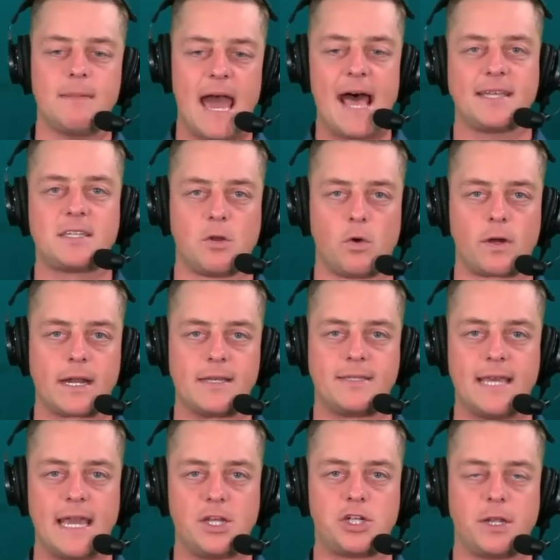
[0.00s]
as an
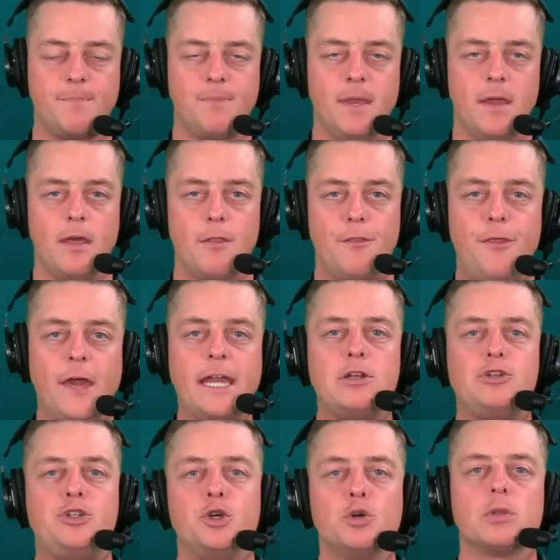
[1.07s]
organization, they
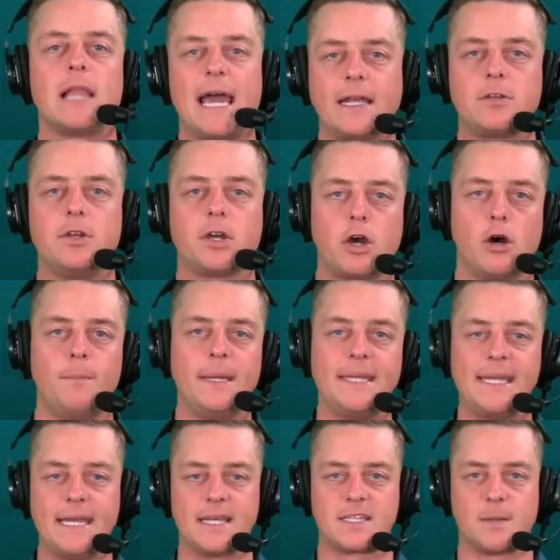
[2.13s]
do like Nakobe
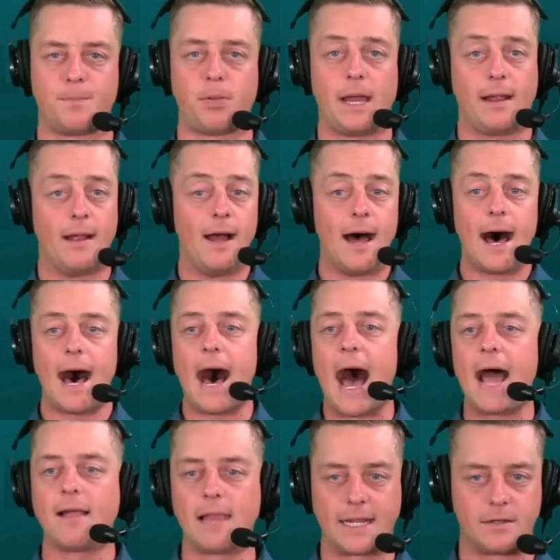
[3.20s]
Dean as a player.
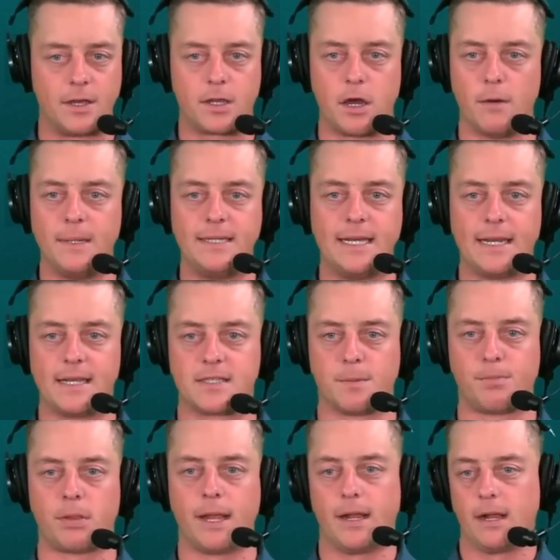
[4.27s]
I like Nakobe Dean as a
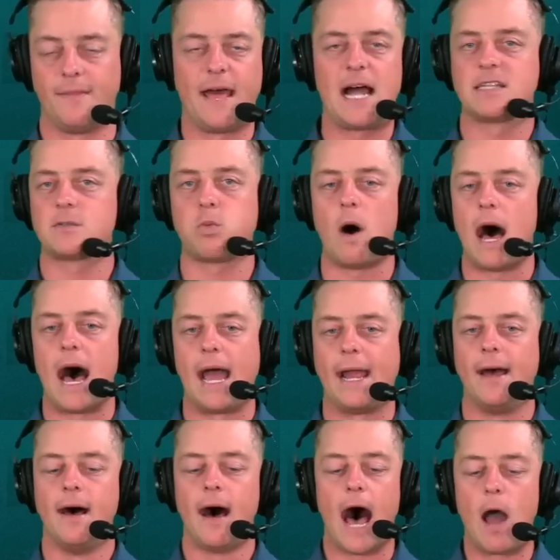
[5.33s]
player, and that's why
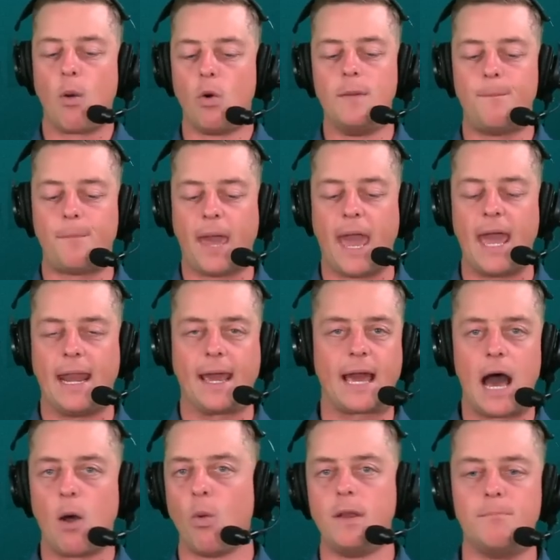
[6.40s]
I wouldn't panic.
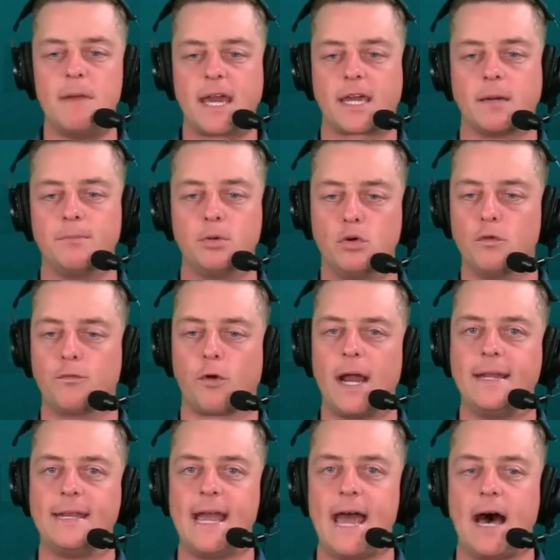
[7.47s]
I wouldn't make a move
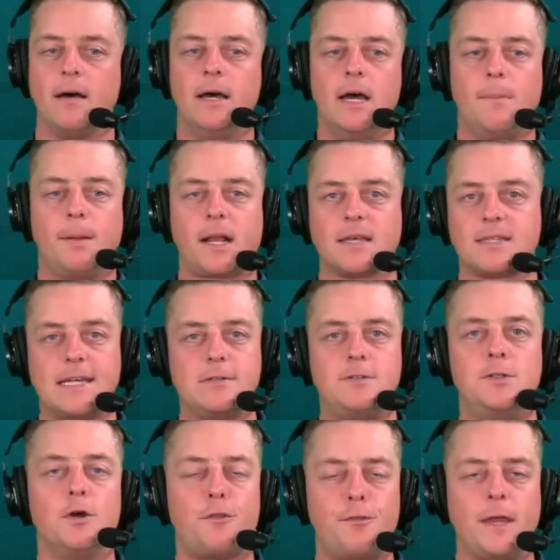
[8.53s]
right now, because I
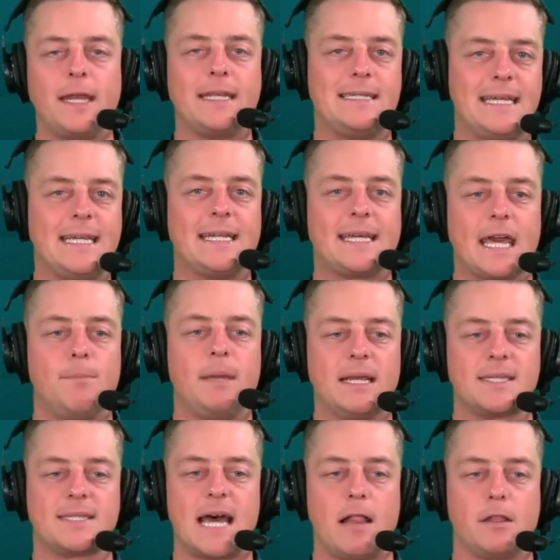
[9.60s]
do think Dean can be a
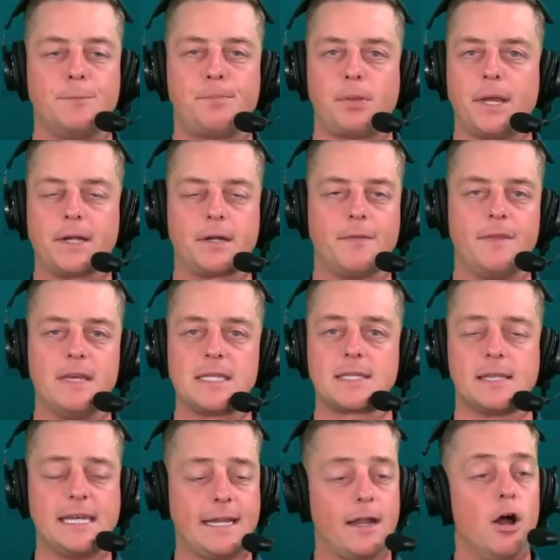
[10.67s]
solid player in this
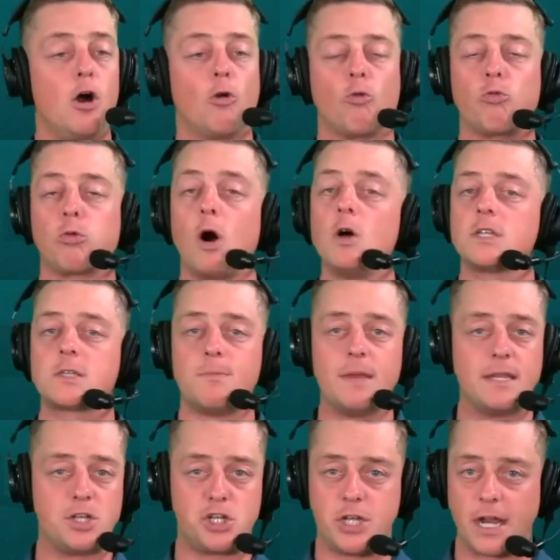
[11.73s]
league.
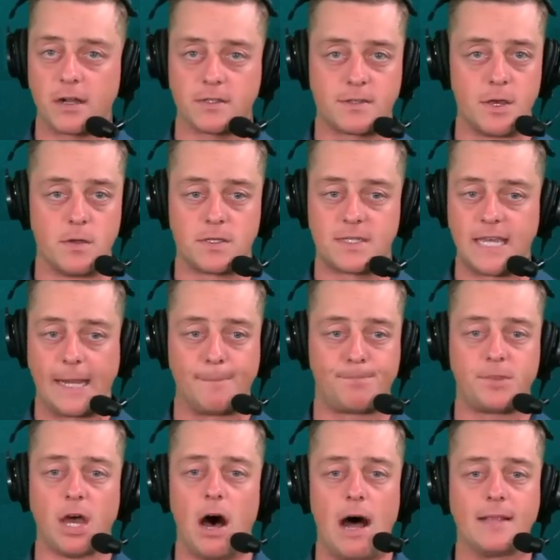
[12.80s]
Roseman shares those same
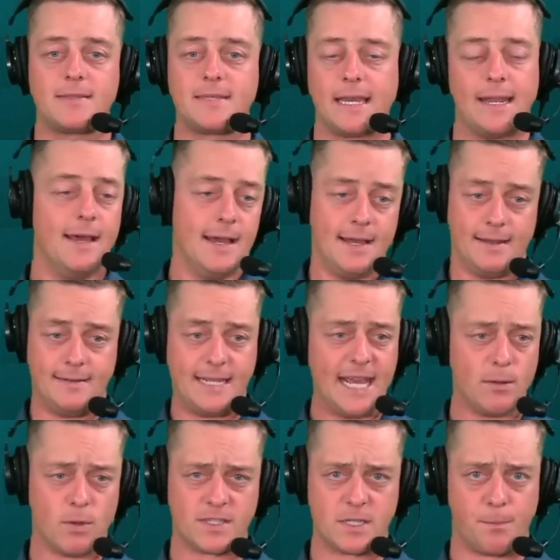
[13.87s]
thoughts, and Dean was a